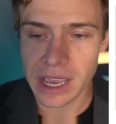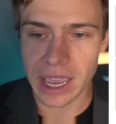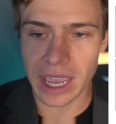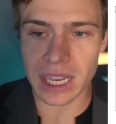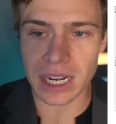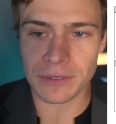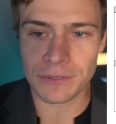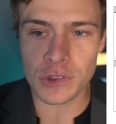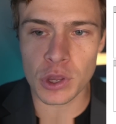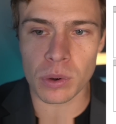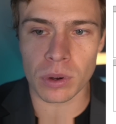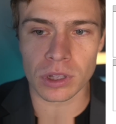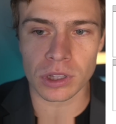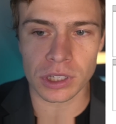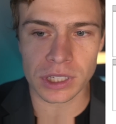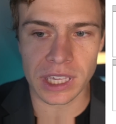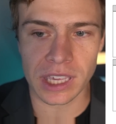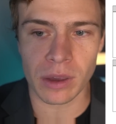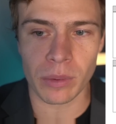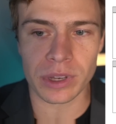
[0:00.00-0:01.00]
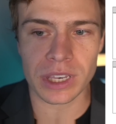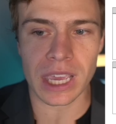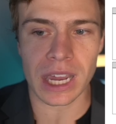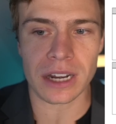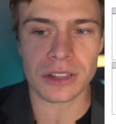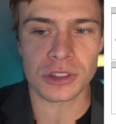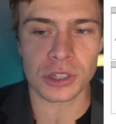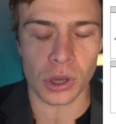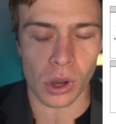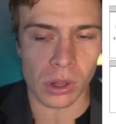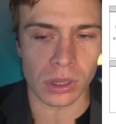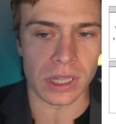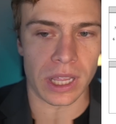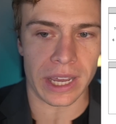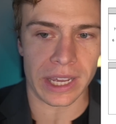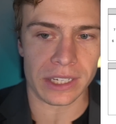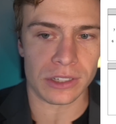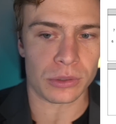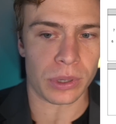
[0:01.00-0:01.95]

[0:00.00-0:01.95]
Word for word: And if you were looking at what you had at the goal line,